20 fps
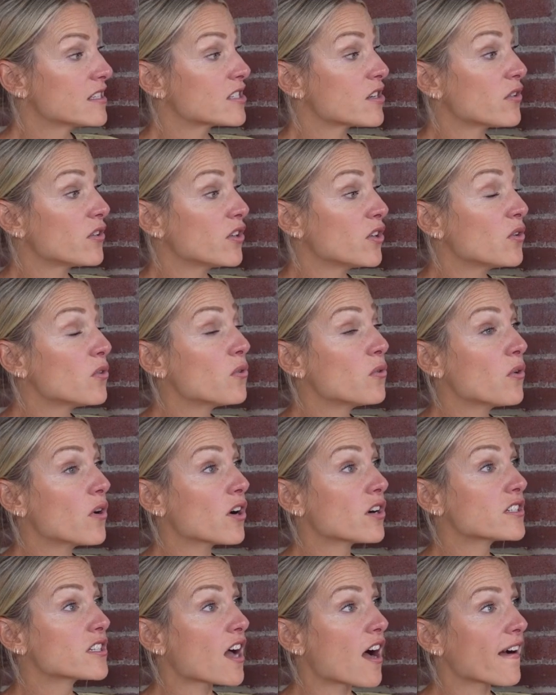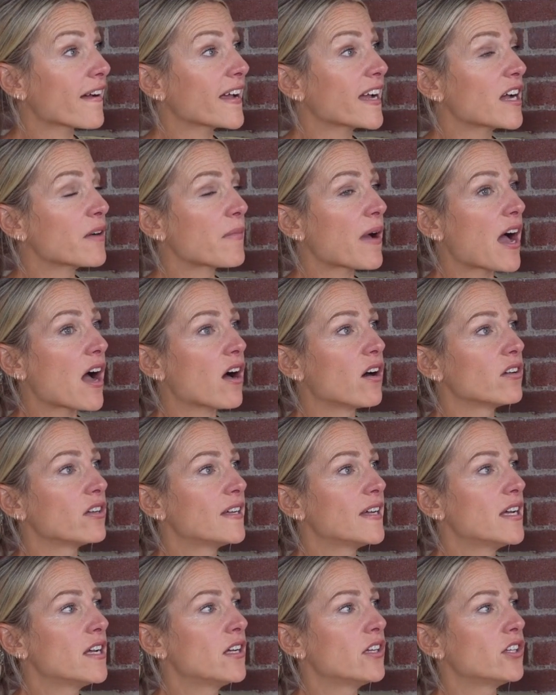you are talking about
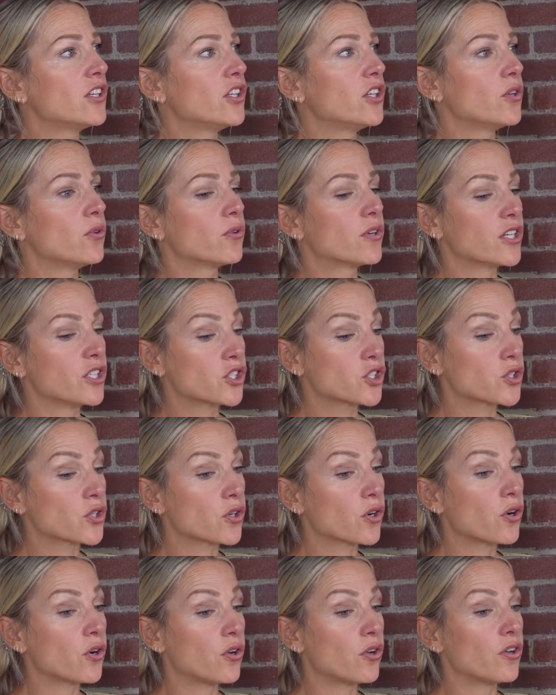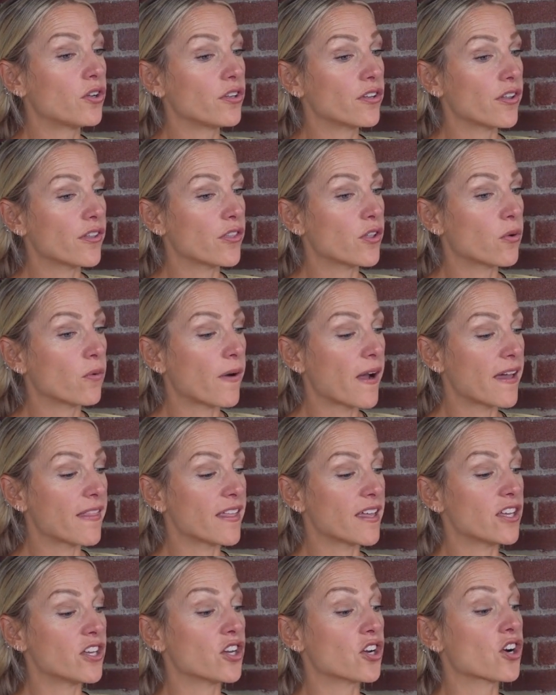you control the way
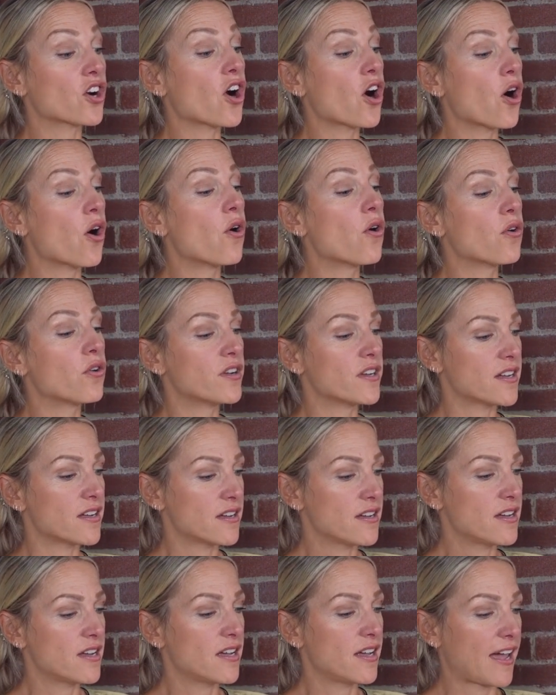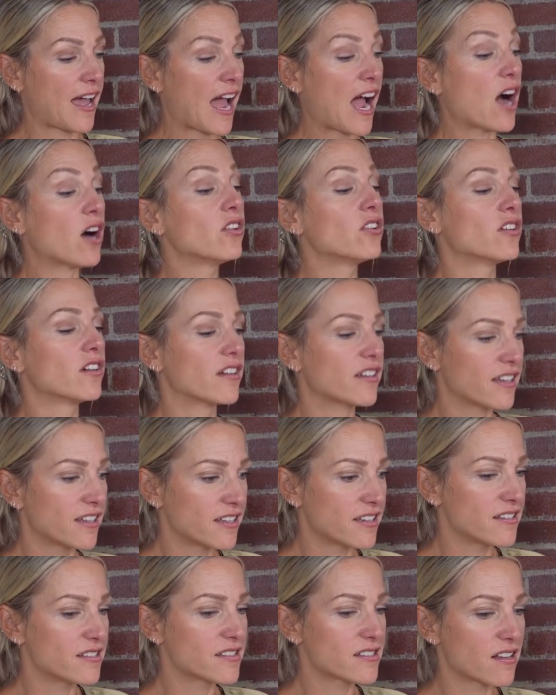that your own outlook
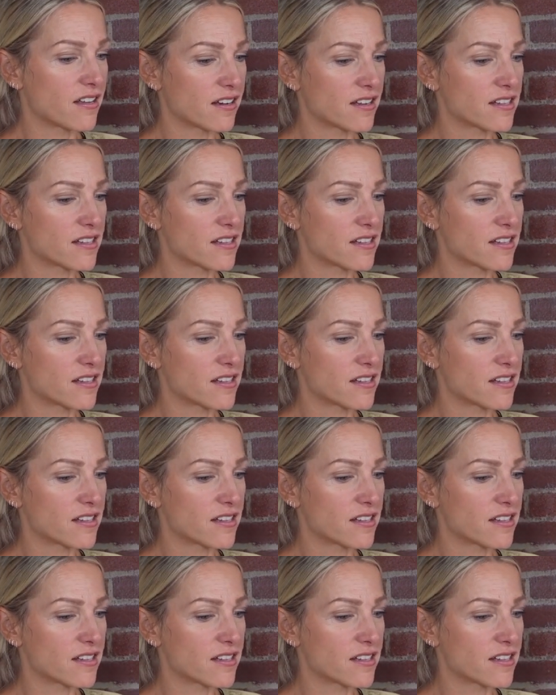is on a